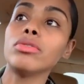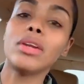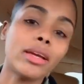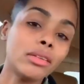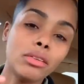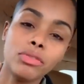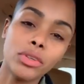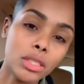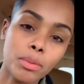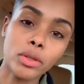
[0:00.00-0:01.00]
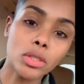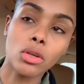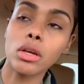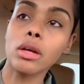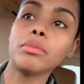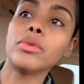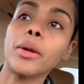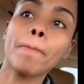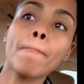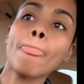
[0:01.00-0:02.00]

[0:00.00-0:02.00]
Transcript: like, the fitness part's gonna come, right?